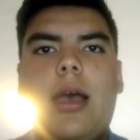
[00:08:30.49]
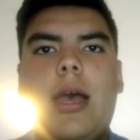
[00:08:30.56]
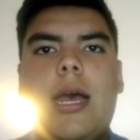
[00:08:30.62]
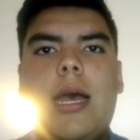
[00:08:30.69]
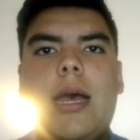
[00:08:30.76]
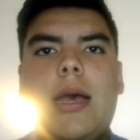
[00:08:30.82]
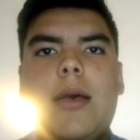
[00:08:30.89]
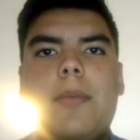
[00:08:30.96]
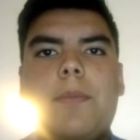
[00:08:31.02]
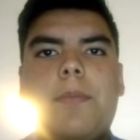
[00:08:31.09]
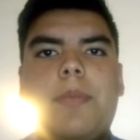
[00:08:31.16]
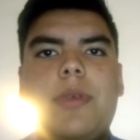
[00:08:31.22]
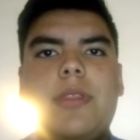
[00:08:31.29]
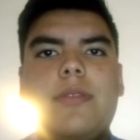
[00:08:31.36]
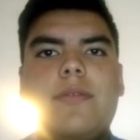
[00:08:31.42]
a
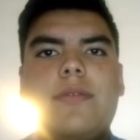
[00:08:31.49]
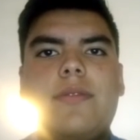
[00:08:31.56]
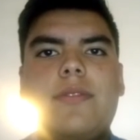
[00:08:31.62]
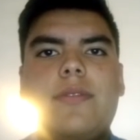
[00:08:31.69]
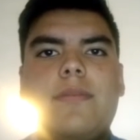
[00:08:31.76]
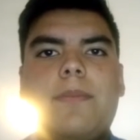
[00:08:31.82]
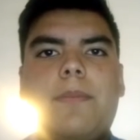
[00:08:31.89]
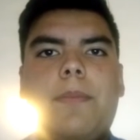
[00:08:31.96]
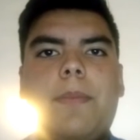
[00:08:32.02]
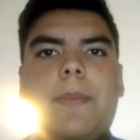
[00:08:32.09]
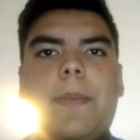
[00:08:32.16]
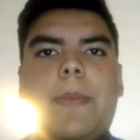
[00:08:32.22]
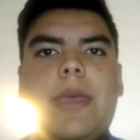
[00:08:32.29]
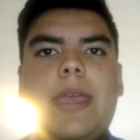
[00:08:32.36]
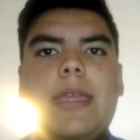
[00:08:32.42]

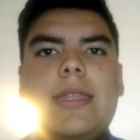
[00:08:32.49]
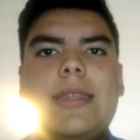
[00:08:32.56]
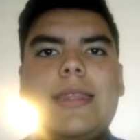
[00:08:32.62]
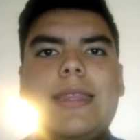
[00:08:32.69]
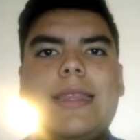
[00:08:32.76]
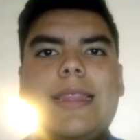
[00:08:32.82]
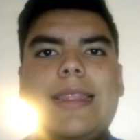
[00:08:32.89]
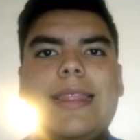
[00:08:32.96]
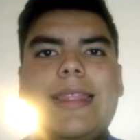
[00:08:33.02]
pentyl